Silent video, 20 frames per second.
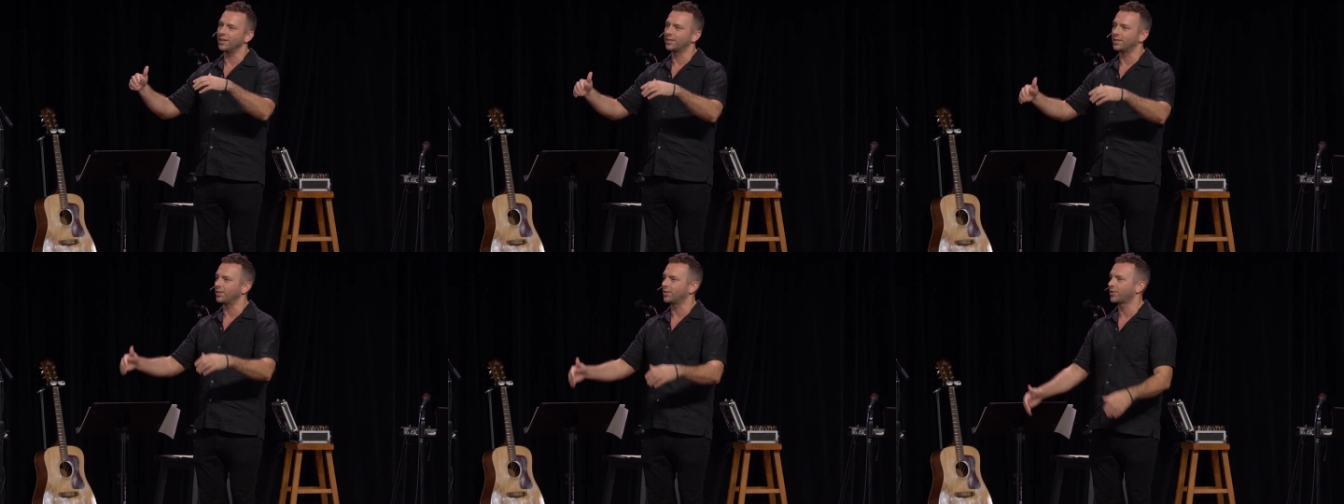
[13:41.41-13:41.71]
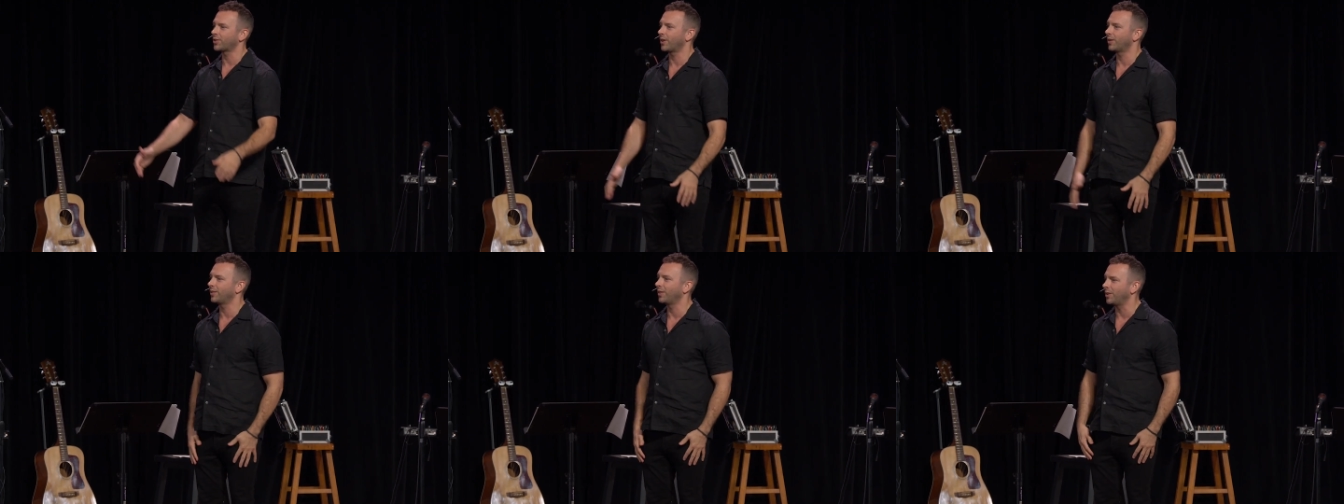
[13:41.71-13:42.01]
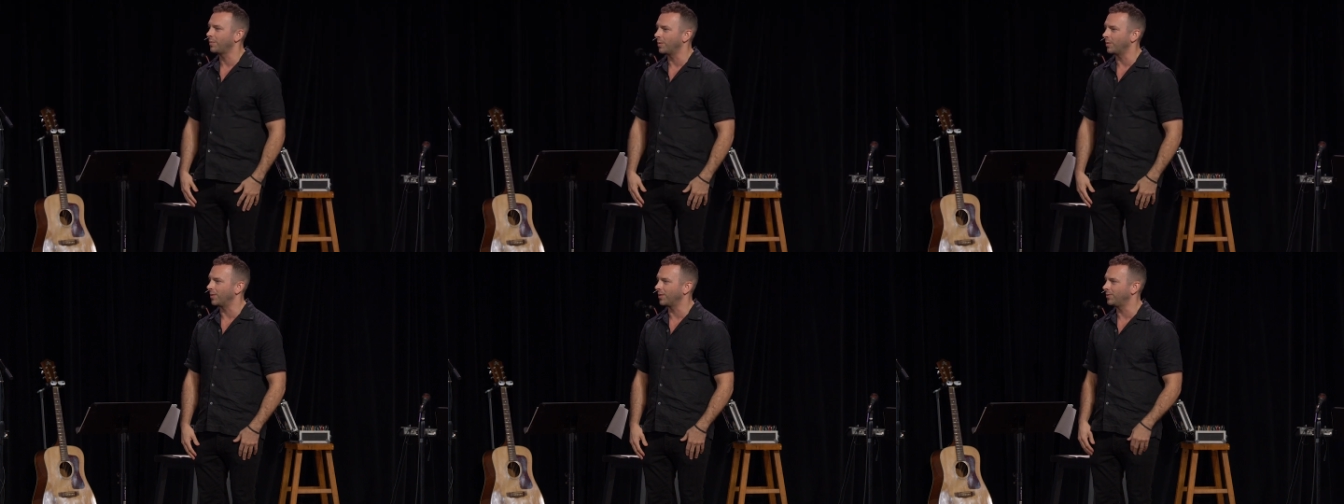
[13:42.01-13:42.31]
us and share a
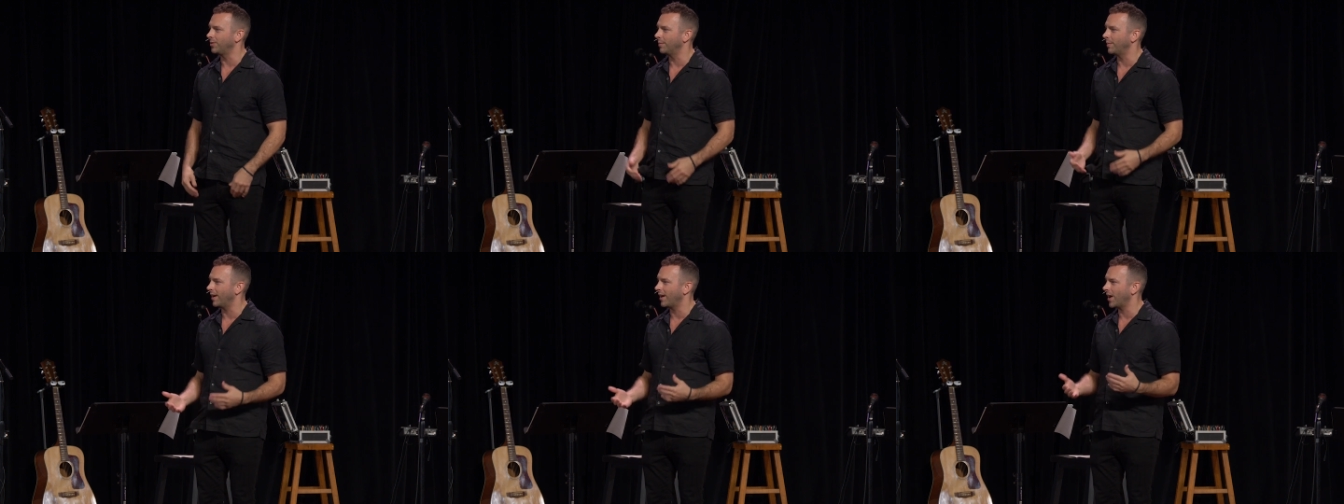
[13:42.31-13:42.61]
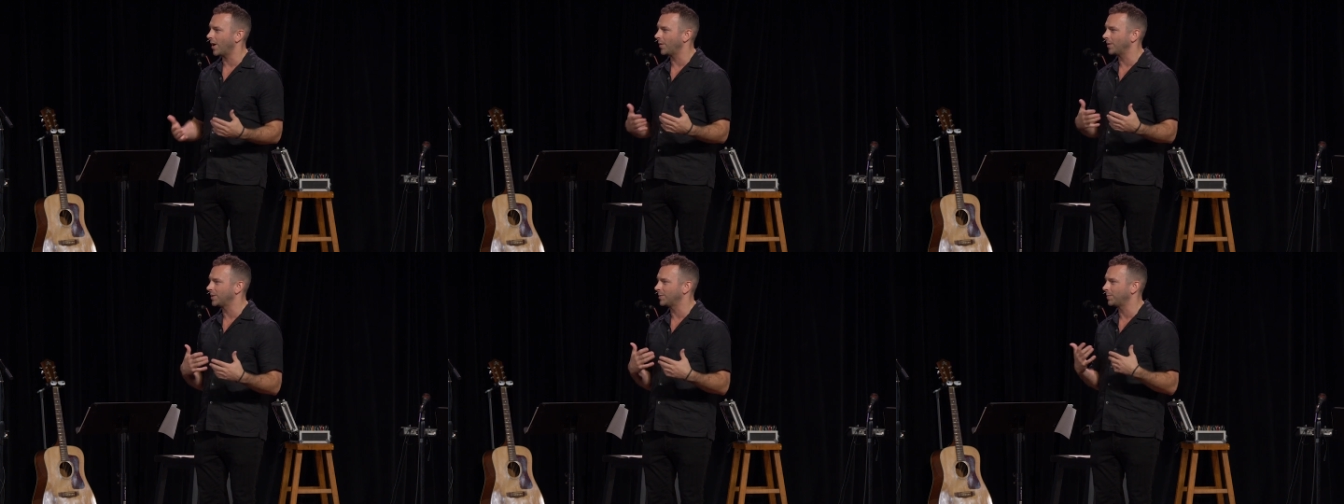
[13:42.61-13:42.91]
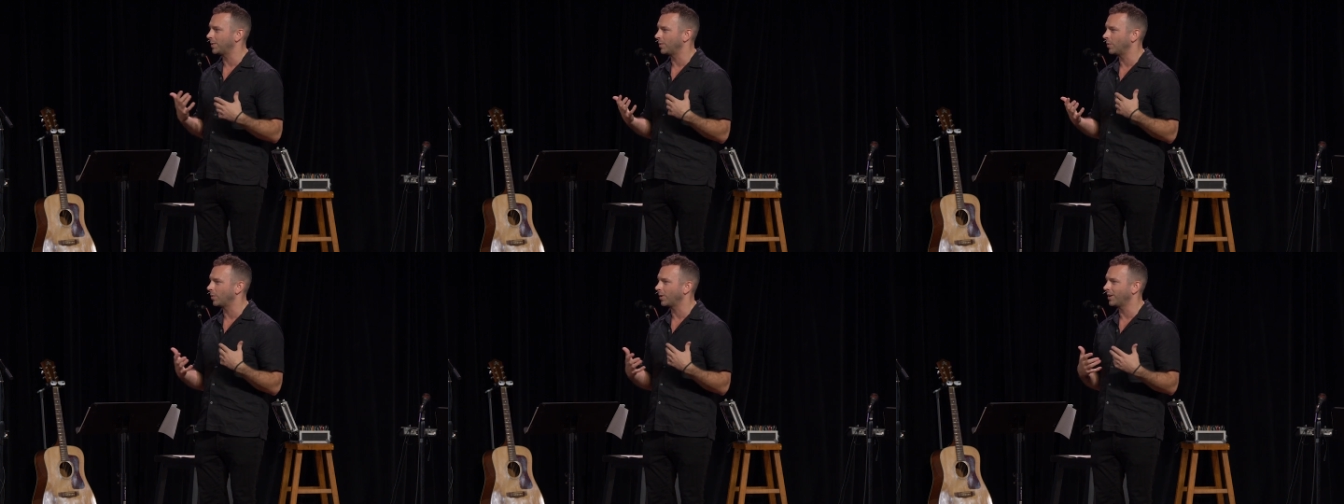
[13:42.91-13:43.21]
little bit with you about how it's
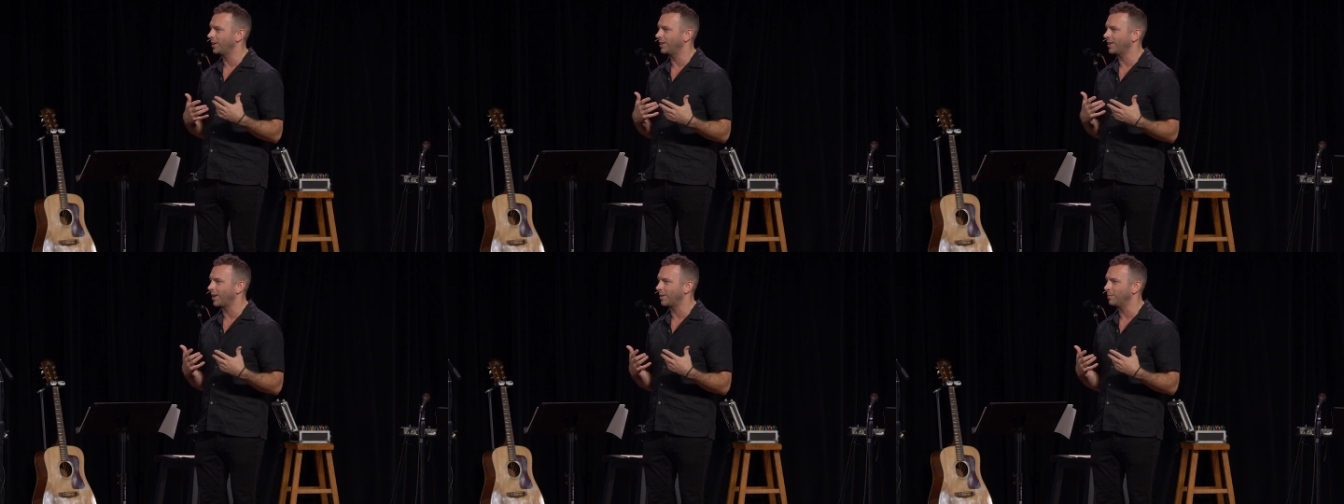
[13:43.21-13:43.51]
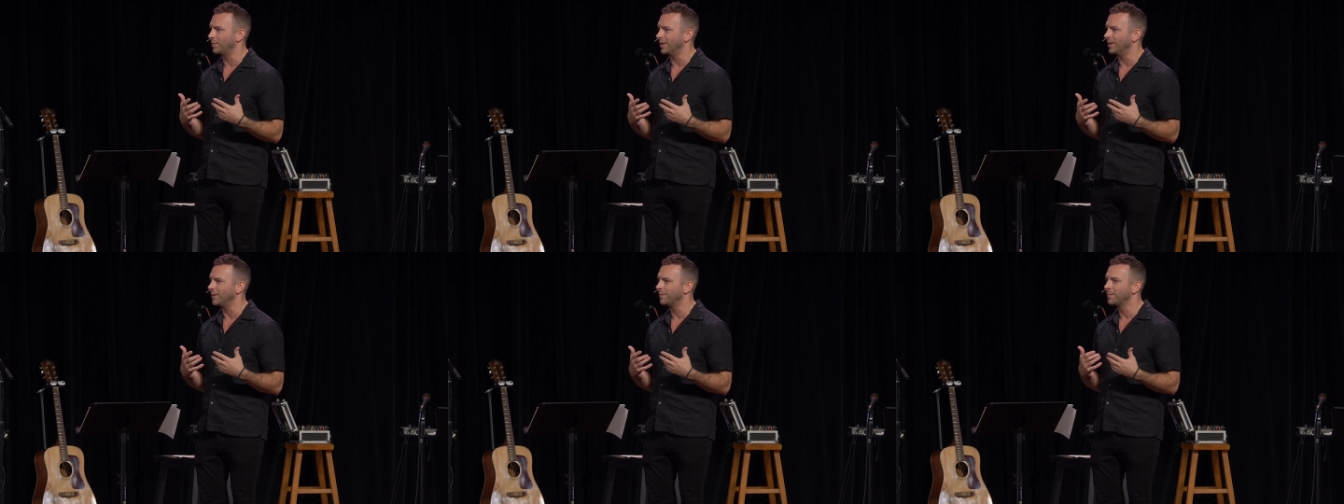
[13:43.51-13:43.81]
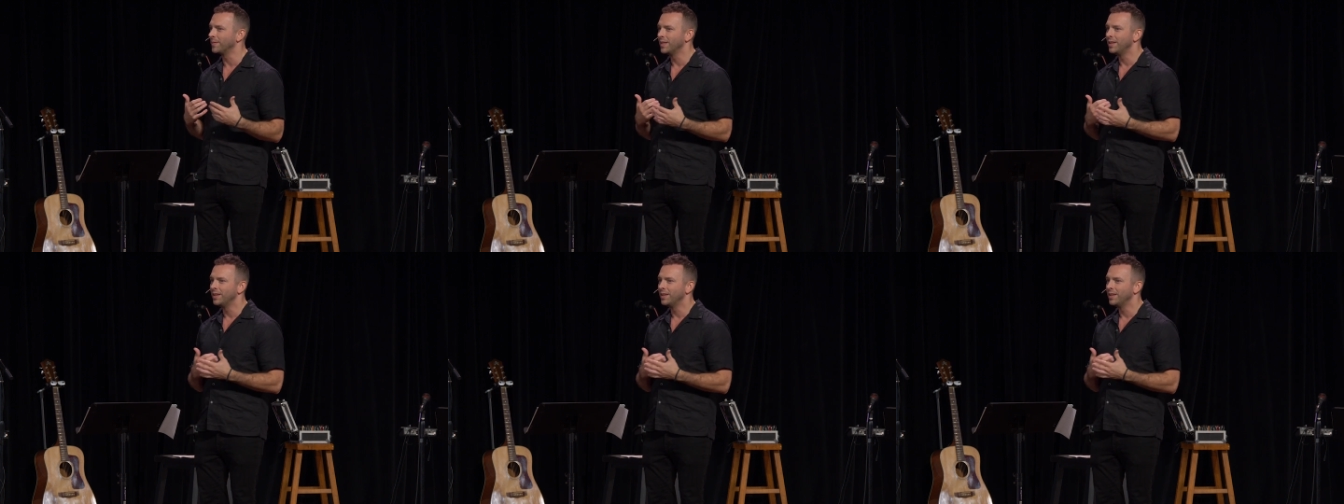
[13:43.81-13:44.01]
been working on me.